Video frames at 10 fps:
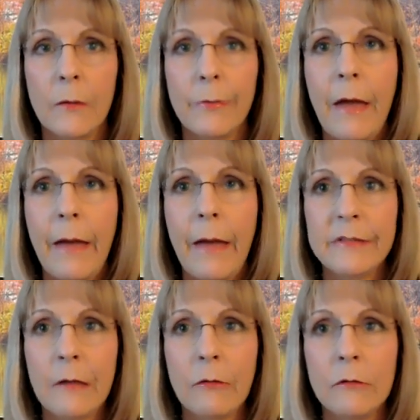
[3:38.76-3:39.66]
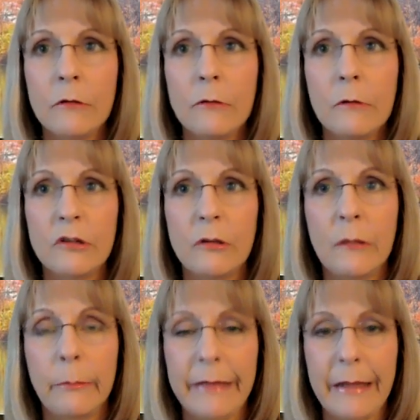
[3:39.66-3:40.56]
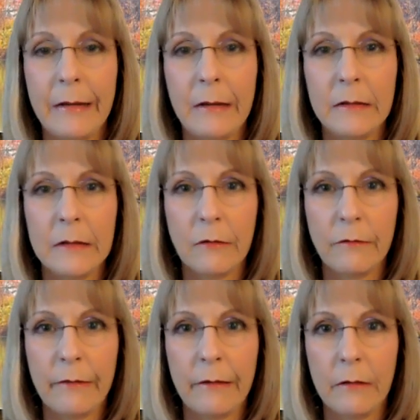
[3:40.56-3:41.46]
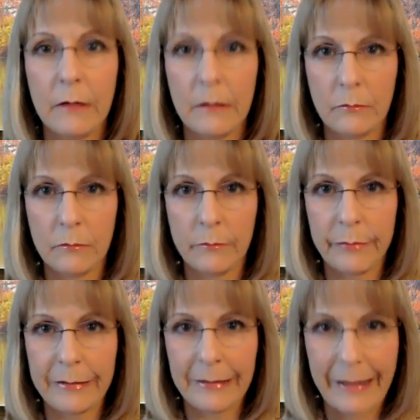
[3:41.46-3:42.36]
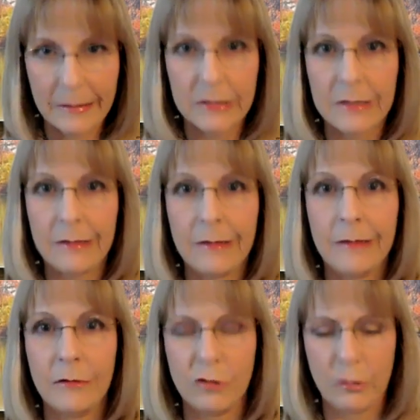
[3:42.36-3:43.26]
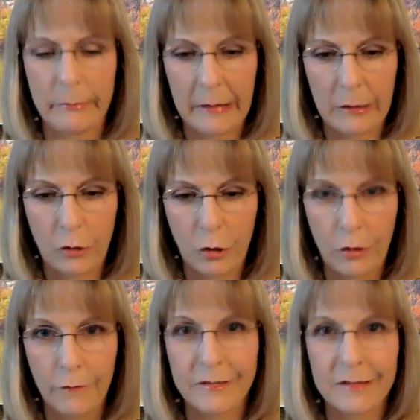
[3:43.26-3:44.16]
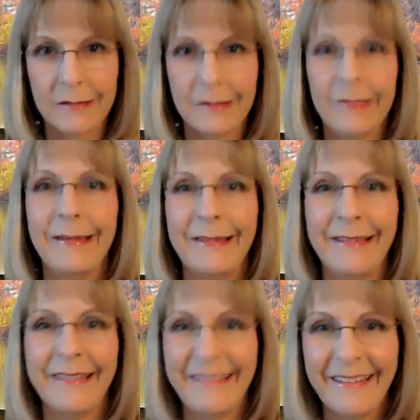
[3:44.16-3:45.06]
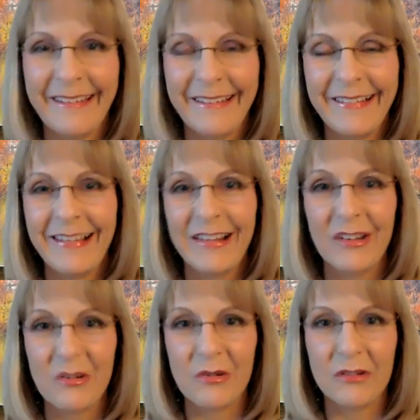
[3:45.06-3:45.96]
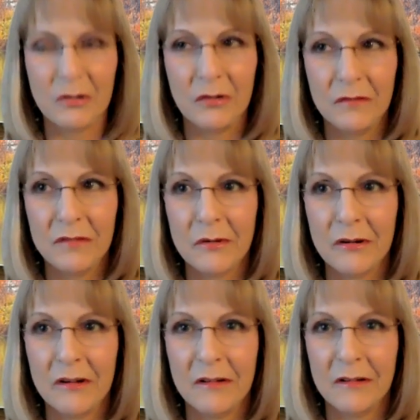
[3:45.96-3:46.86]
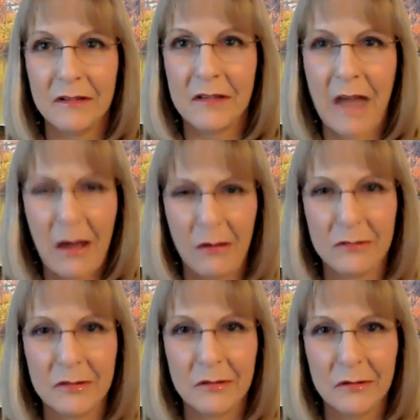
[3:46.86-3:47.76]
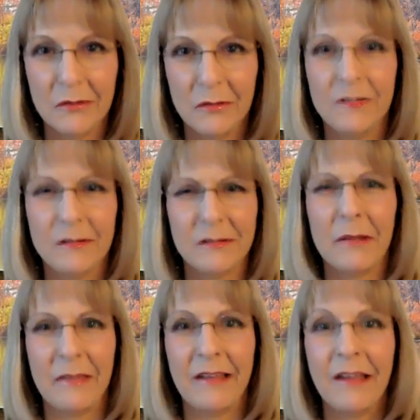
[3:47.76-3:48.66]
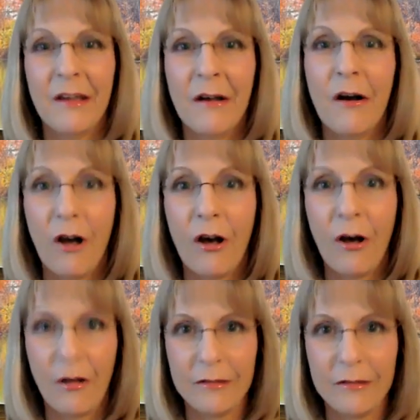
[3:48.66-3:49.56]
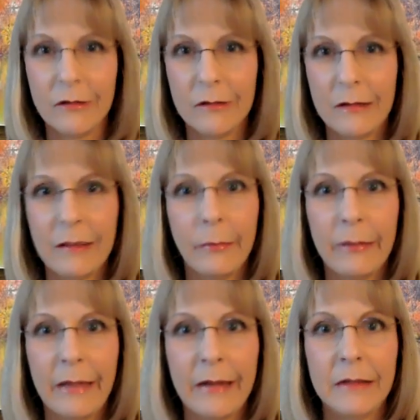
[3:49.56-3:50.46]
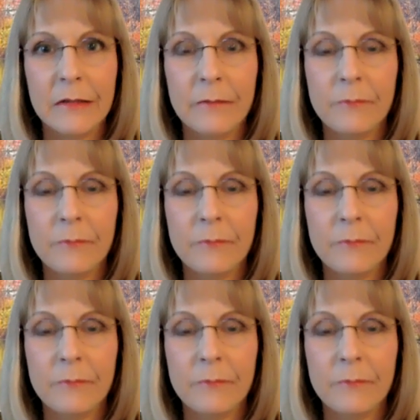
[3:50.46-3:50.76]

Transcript: Perhaps they are newer to the planet and are very planted. They're showing me like hooves, like horse hooves or cow's hooves or something on the dirt and the planet.